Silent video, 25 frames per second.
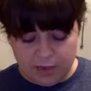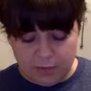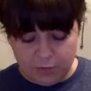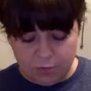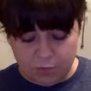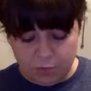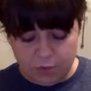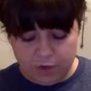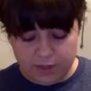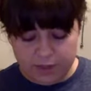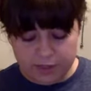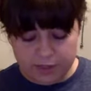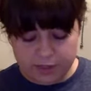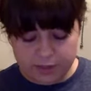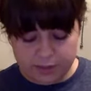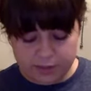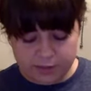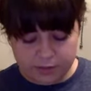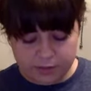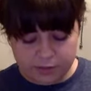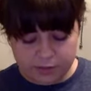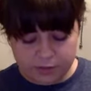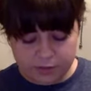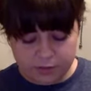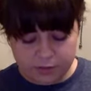
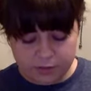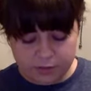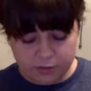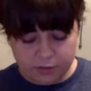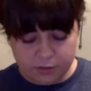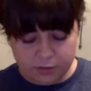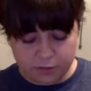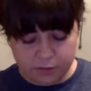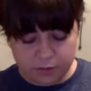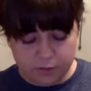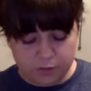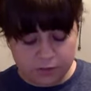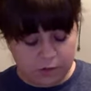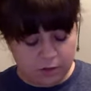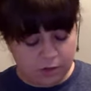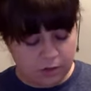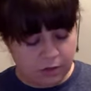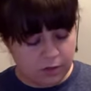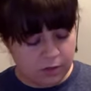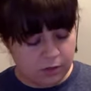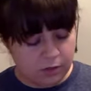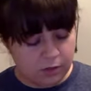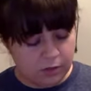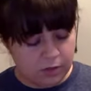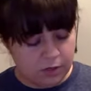1,
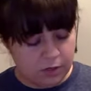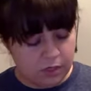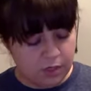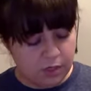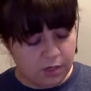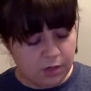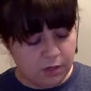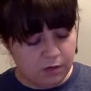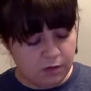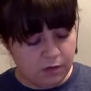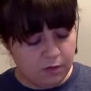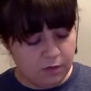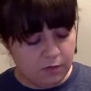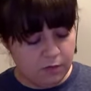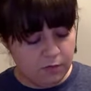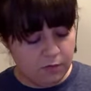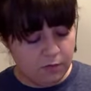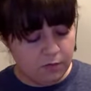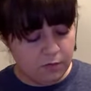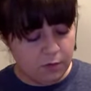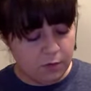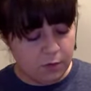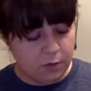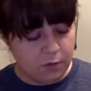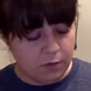2,
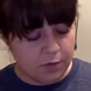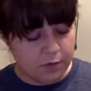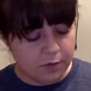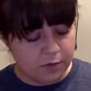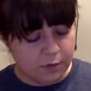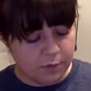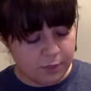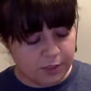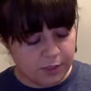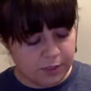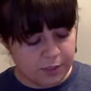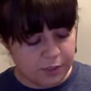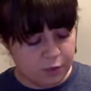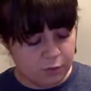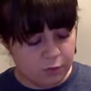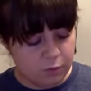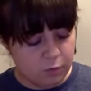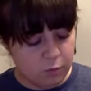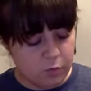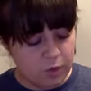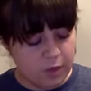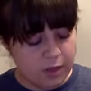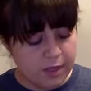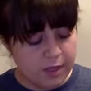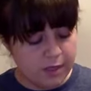3, 4, switch.
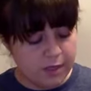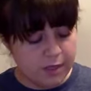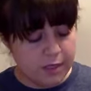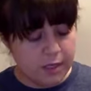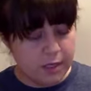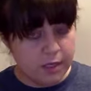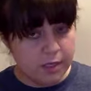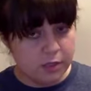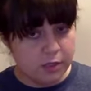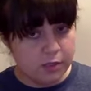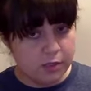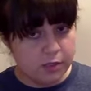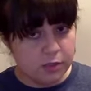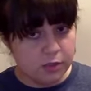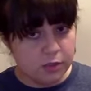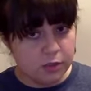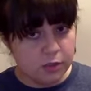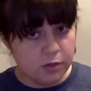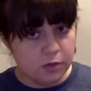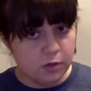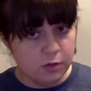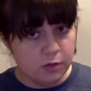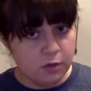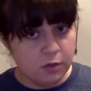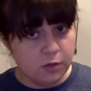1,
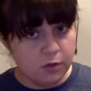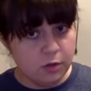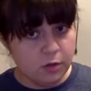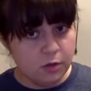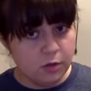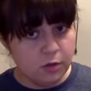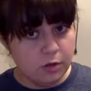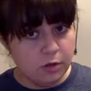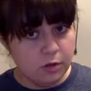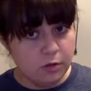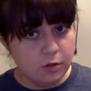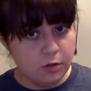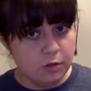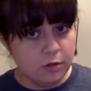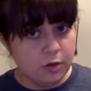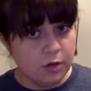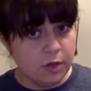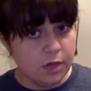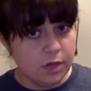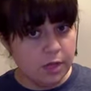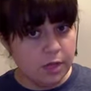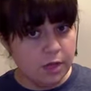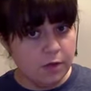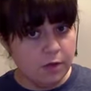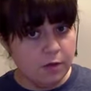2,
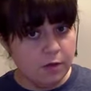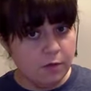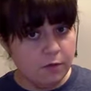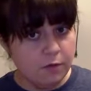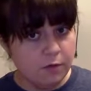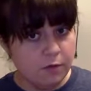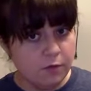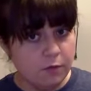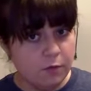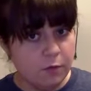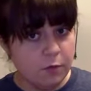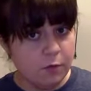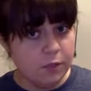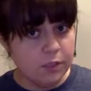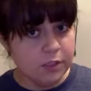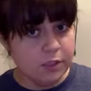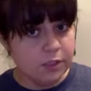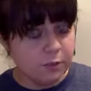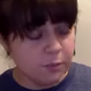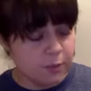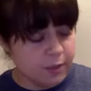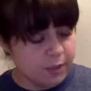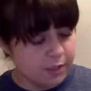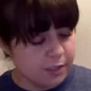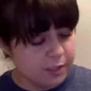3, 4,
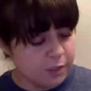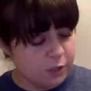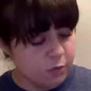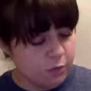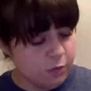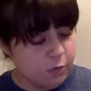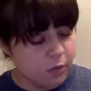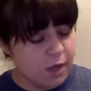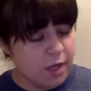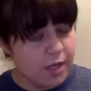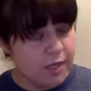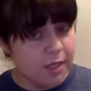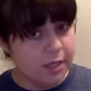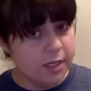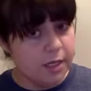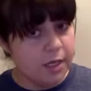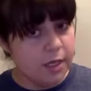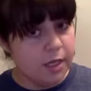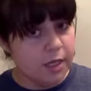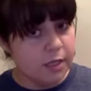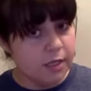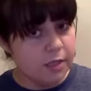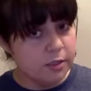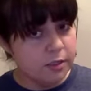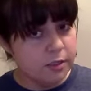switch.
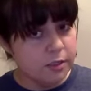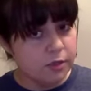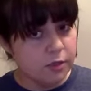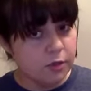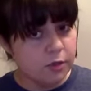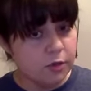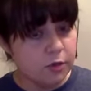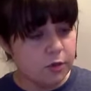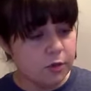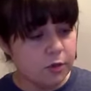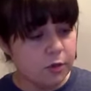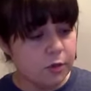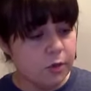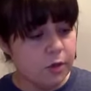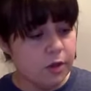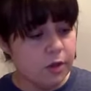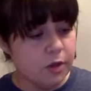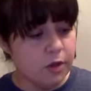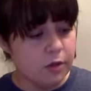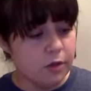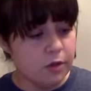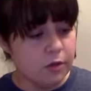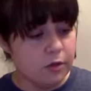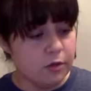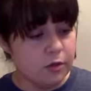1,
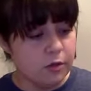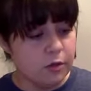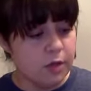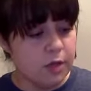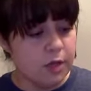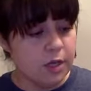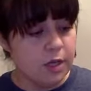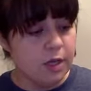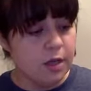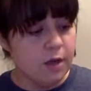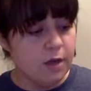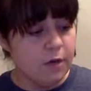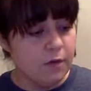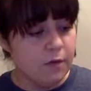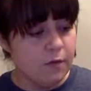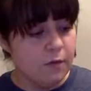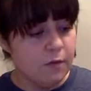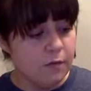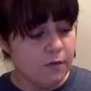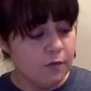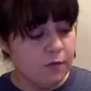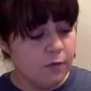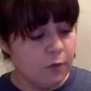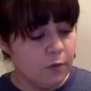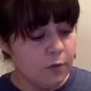2, 3,
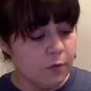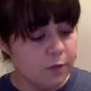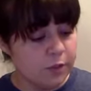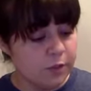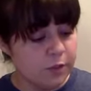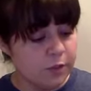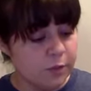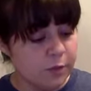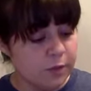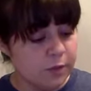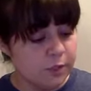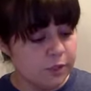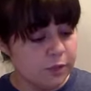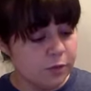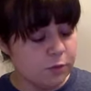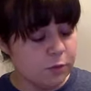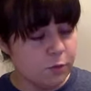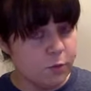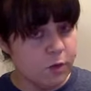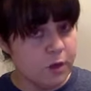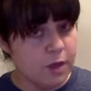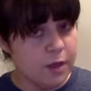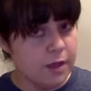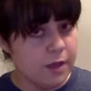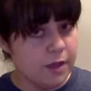4, switch.
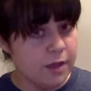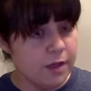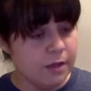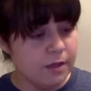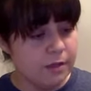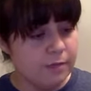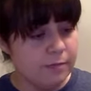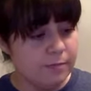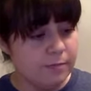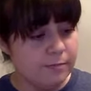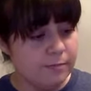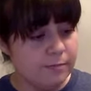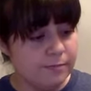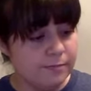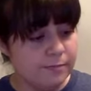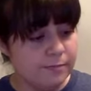1.